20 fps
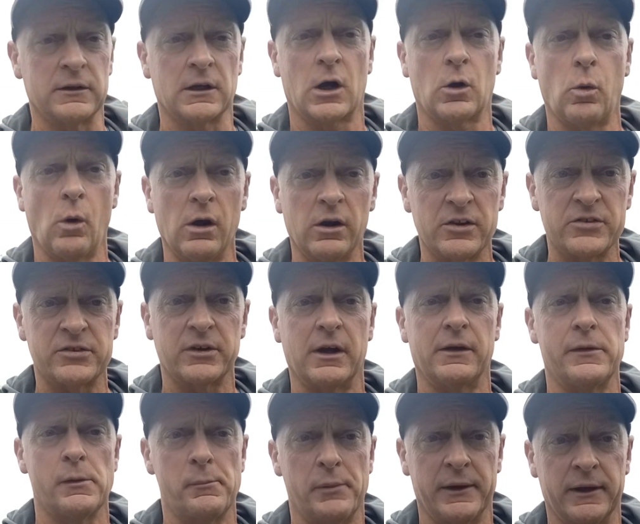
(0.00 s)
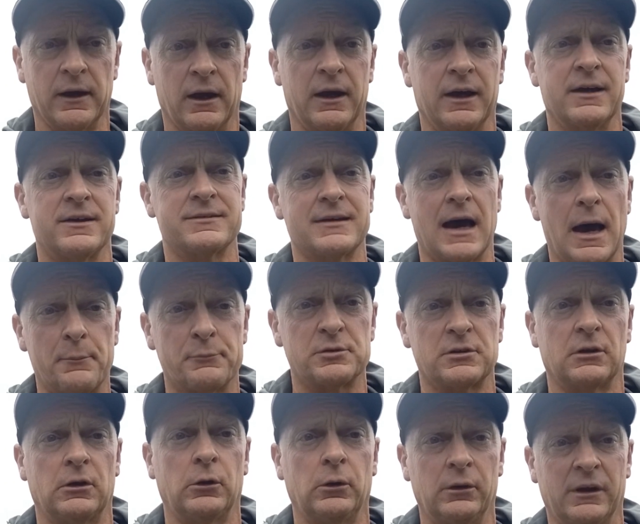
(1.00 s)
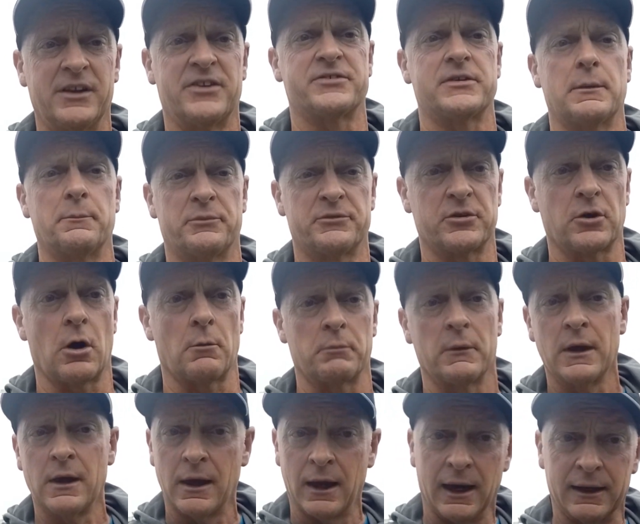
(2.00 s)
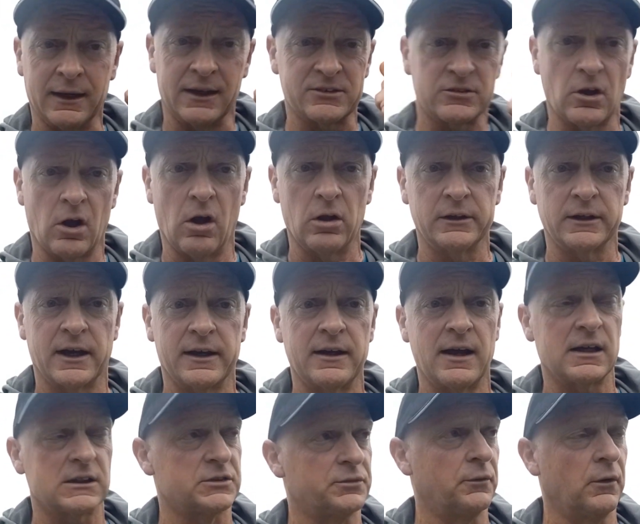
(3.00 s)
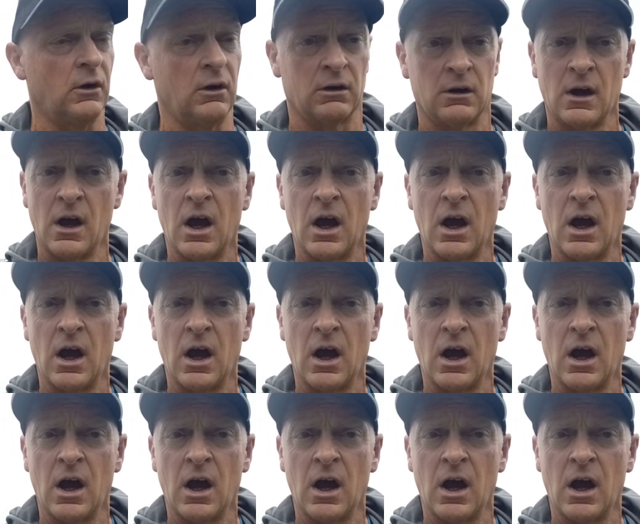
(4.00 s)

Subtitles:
the quality of the beer is absolutely tip top, and that's all you can ask for.